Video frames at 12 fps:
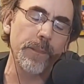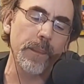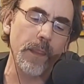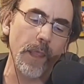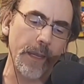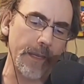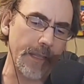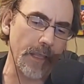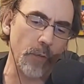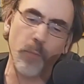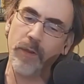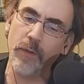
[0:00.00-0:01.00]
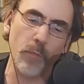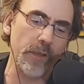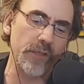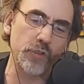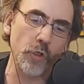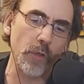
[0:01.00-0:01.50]
And again, we
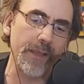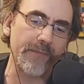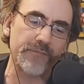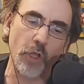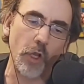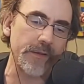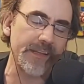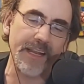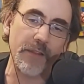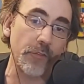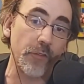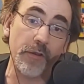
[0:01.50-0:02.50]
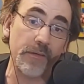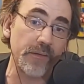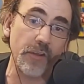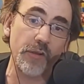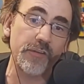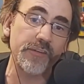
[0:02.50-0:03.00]
truly have to understand
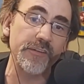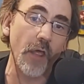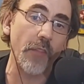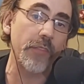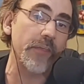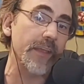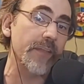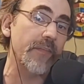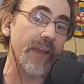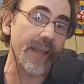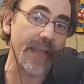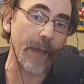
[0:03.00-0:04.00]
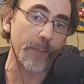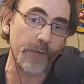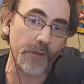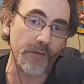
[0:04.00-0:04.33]
there's nothing that cop could have